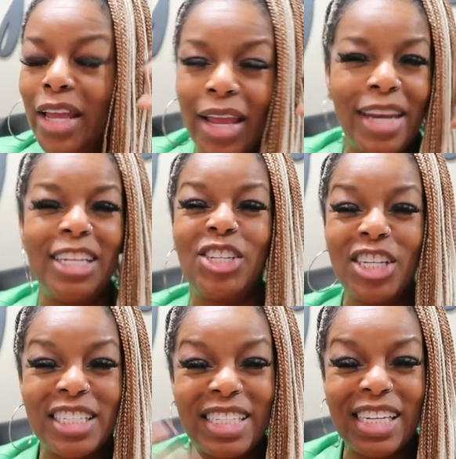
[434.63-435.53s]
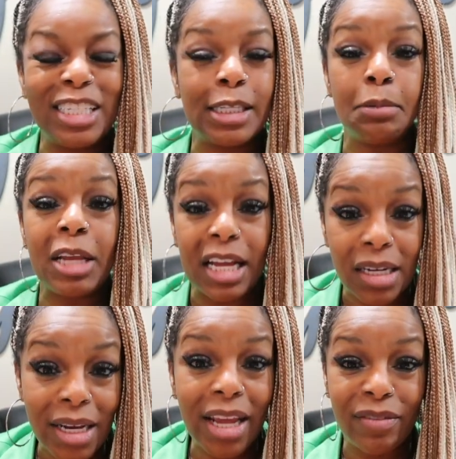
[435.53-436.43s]
and it just didn't seem to
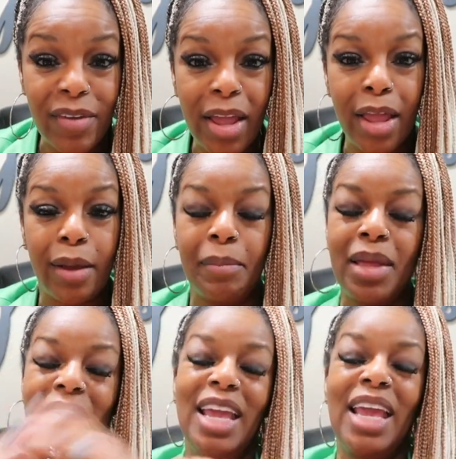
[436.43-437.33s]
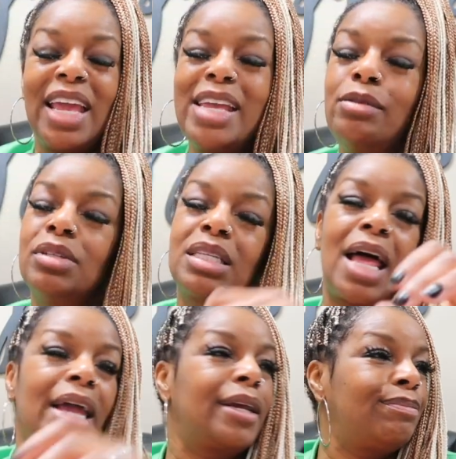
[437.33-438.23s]
click for him and he was
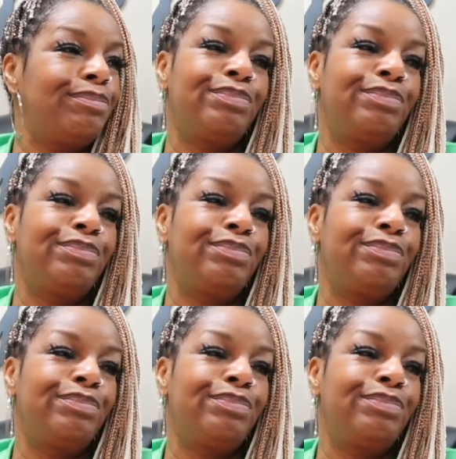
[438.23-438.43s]
like